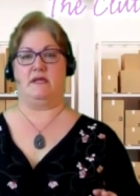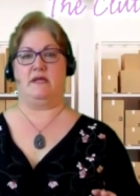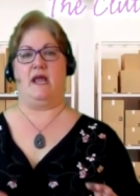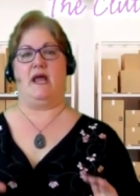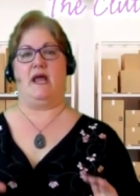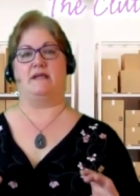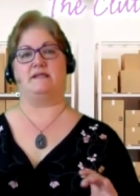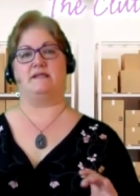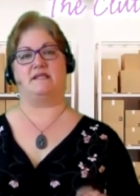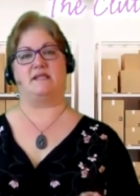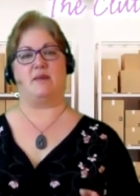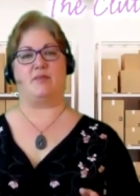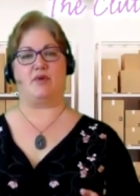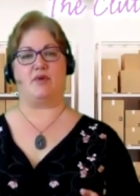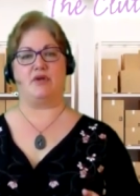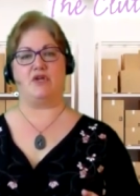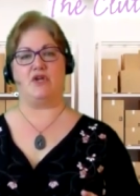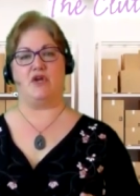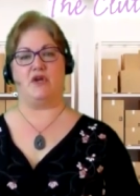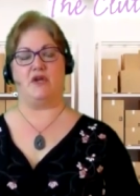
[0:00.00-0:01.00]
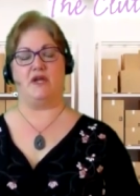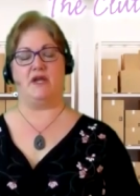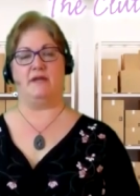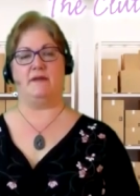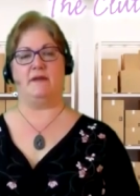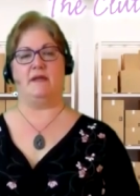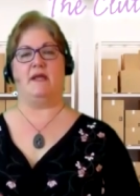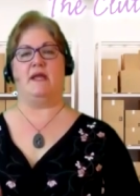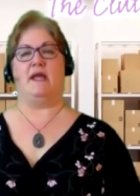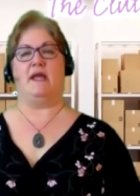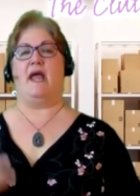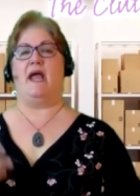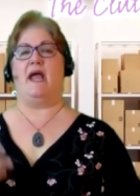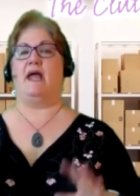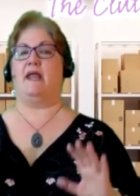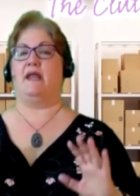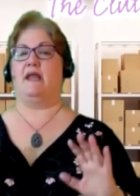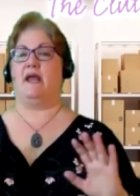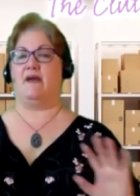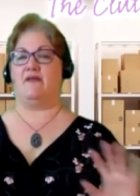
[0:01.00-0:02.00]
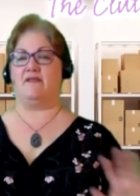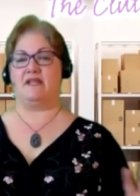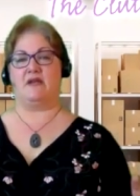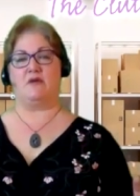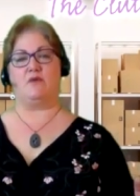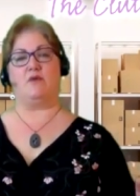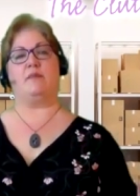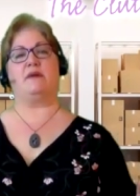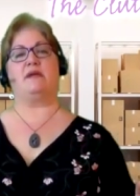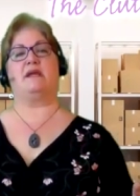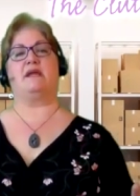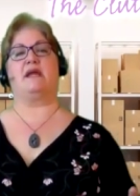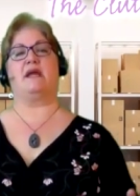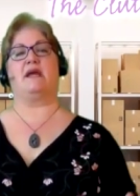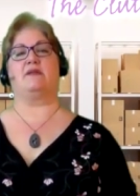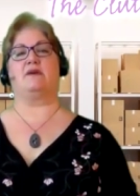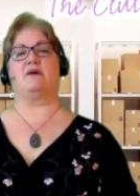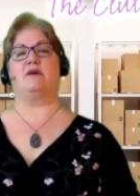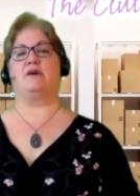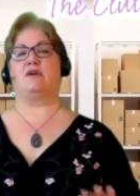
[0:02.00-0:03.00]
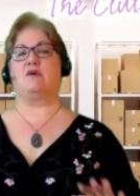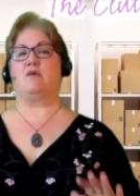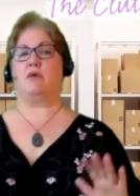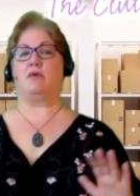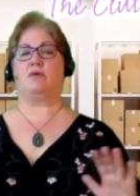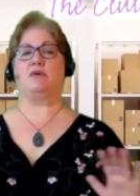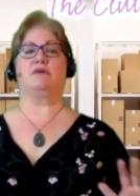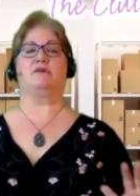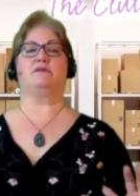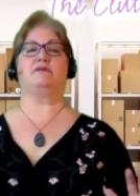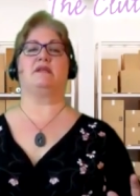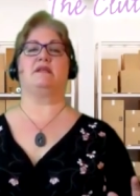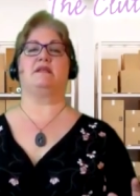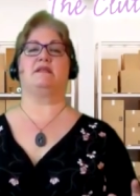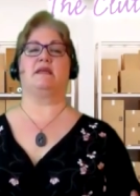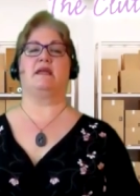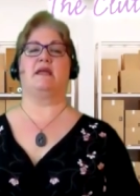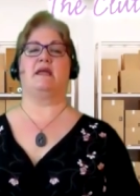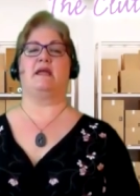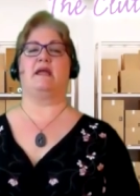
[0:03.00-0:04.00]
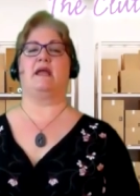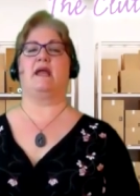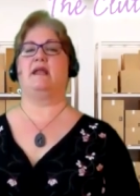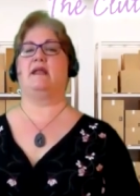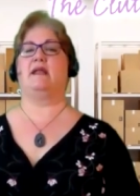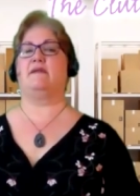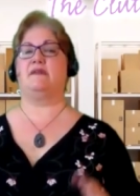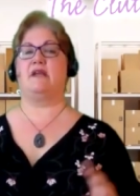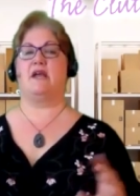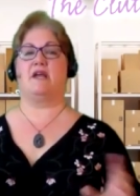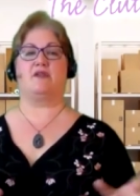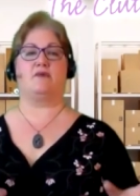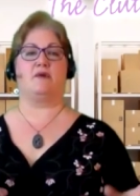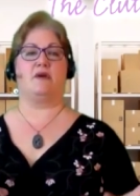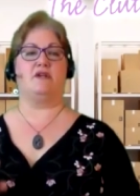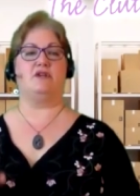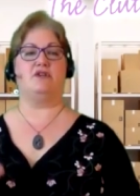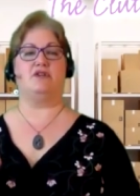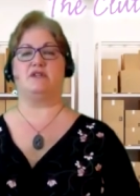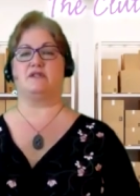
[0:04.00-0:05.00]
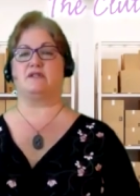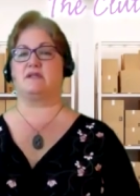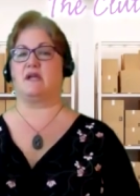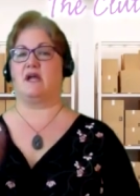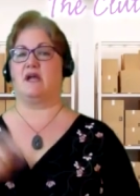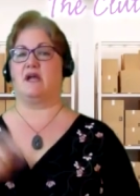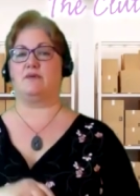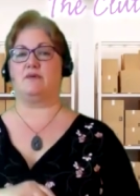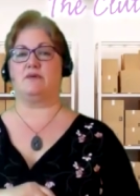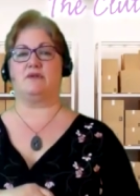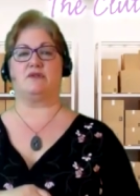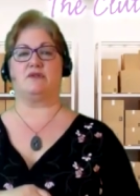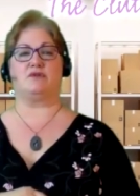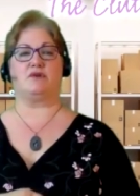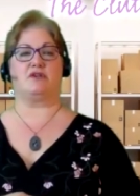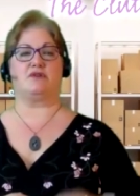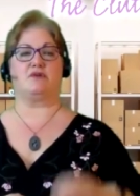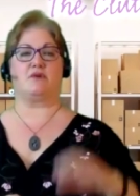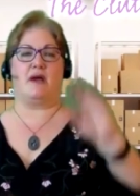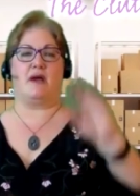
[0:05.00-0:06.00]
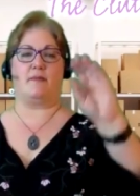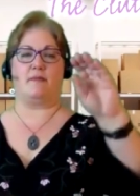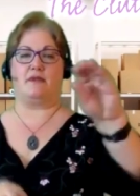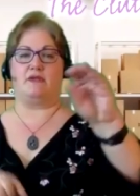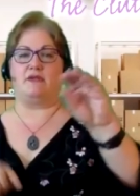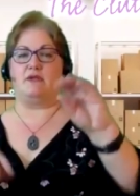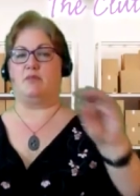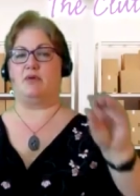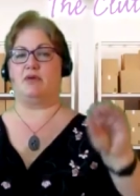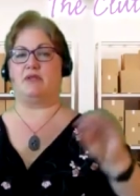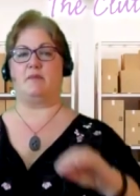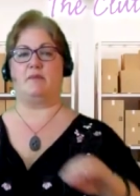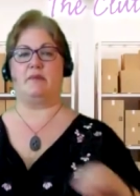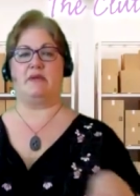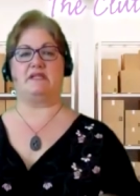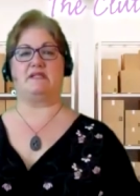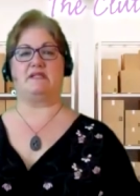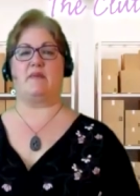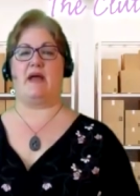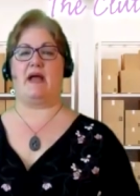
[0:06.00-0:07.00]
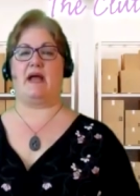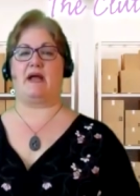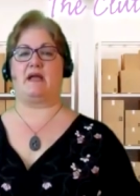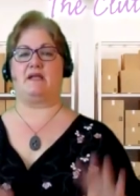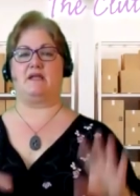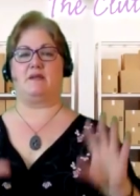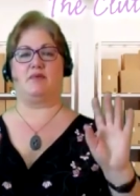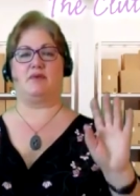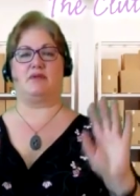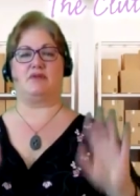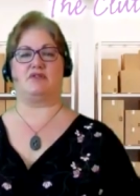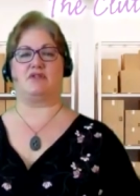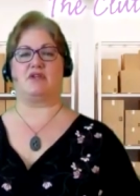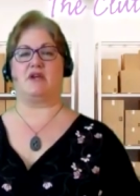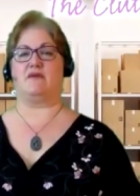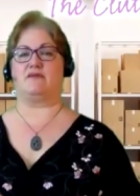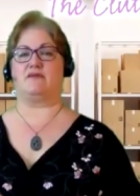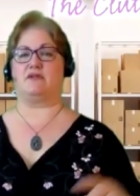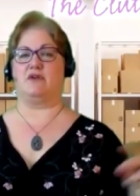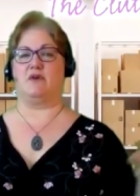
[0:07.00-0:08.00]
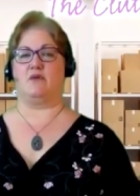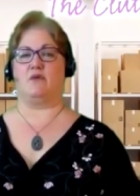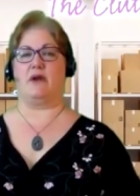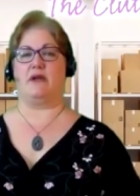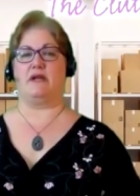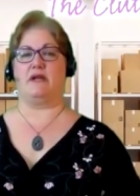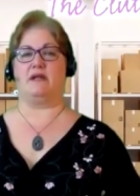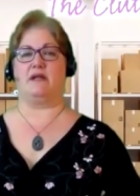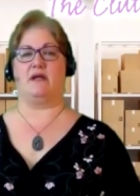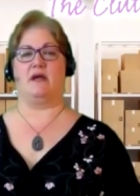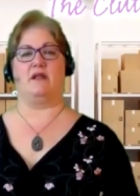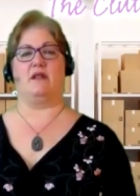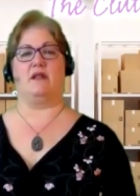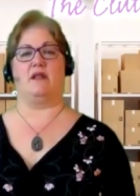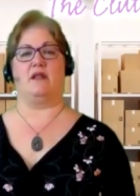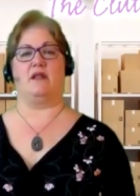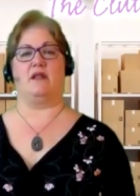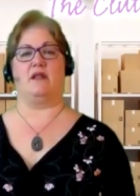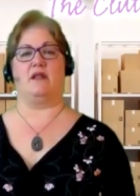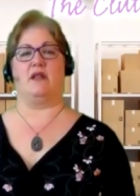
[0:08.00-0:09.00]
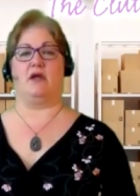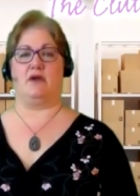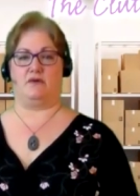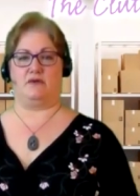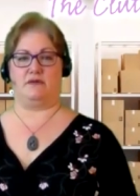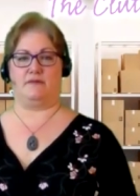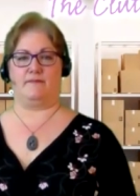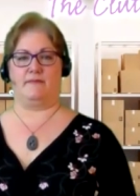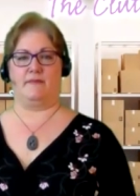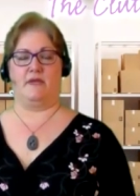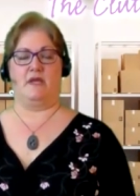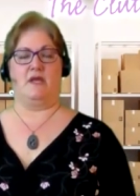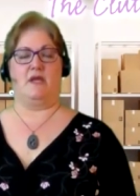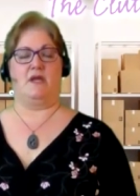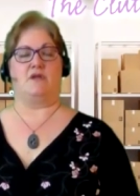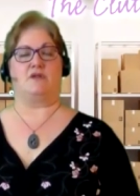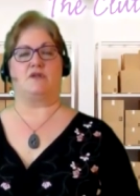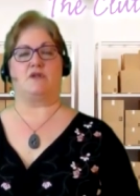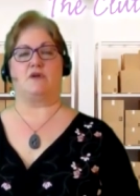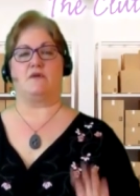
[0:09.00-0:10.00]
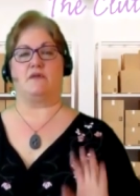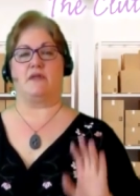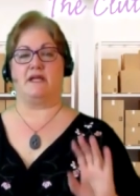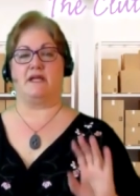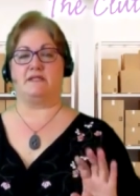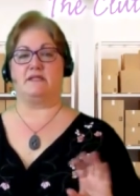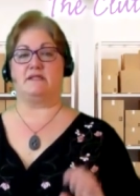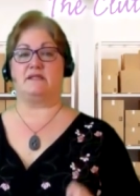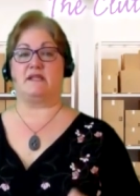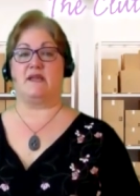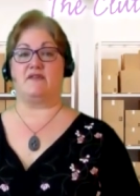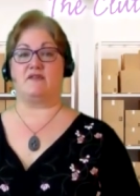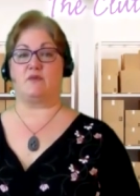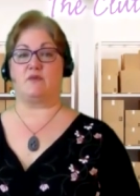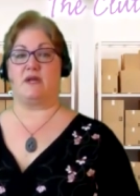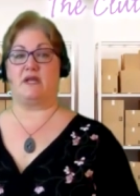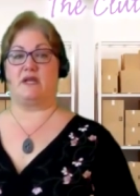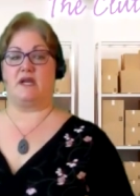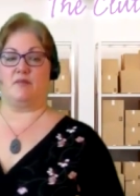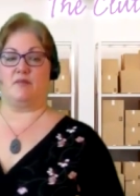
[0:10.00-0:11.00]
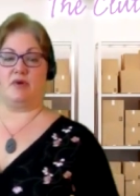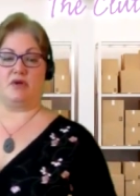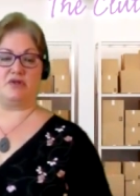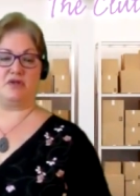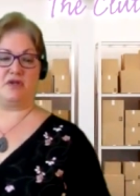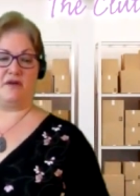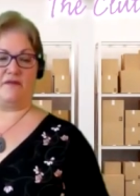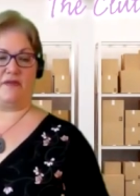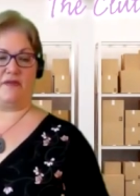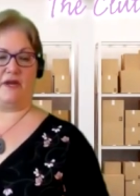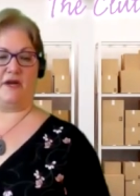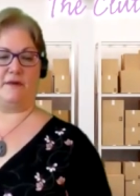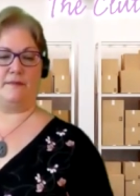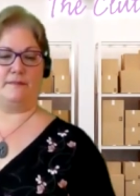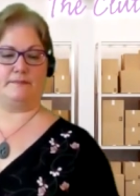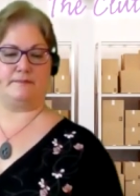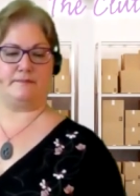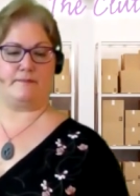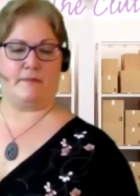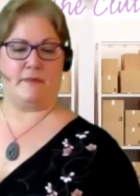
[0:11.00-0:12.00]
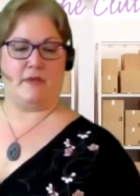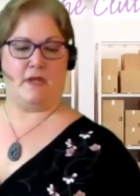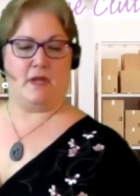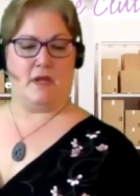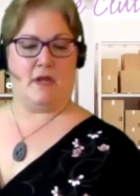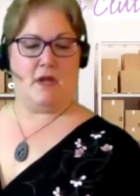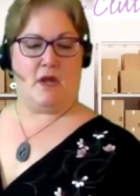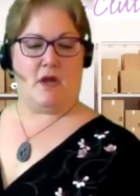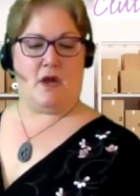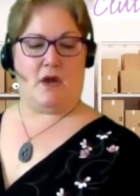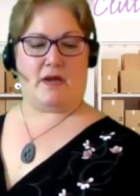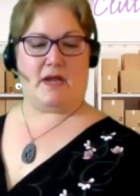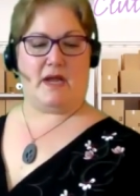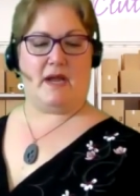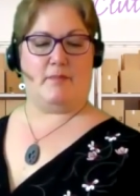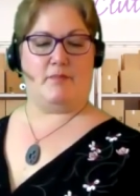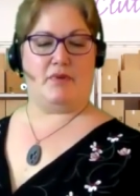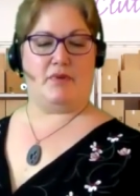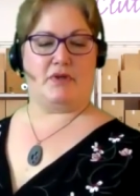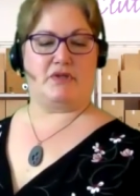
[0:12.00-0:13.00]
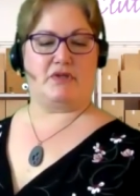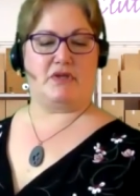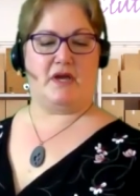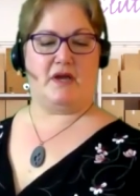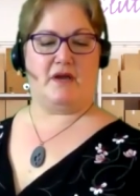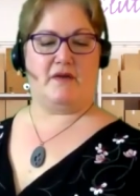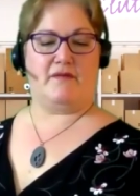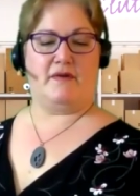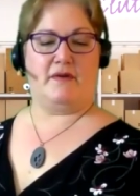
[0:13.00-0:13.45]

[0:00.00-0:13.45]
as a separate unit, and everything will be together. You won't lose anything. And at the other end, you just cut through the stretch wrap and you put the pins back and you put the shelves and you're ready to unload. So that's the safest way to get a bookshelf there. Okay, a bookshelf.